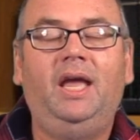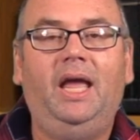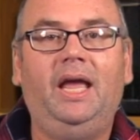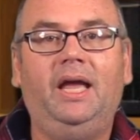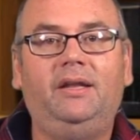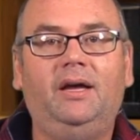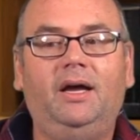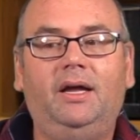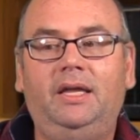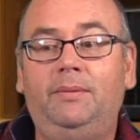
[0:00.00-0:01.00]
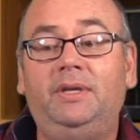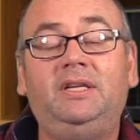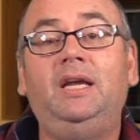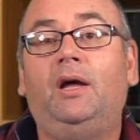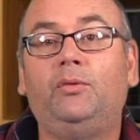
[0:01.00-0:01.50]
and him and
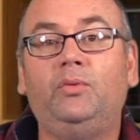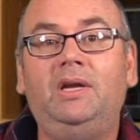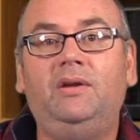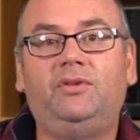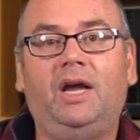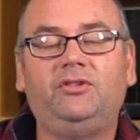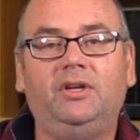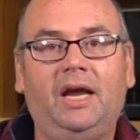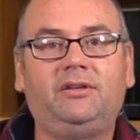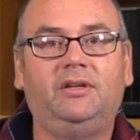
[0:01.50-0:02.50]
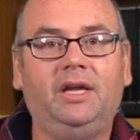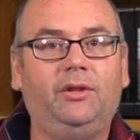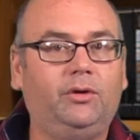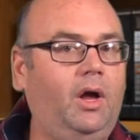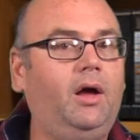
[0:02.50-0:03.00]
Keanu Reeves actually acted
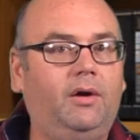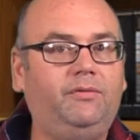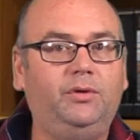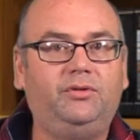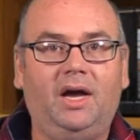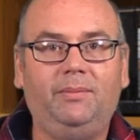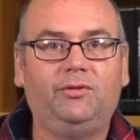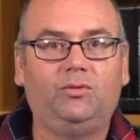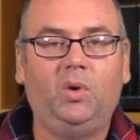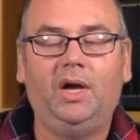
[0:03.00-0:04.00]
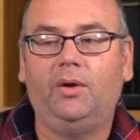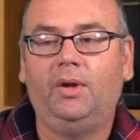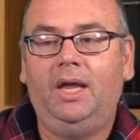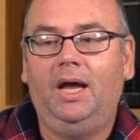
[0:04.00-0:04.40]
together a few times as well.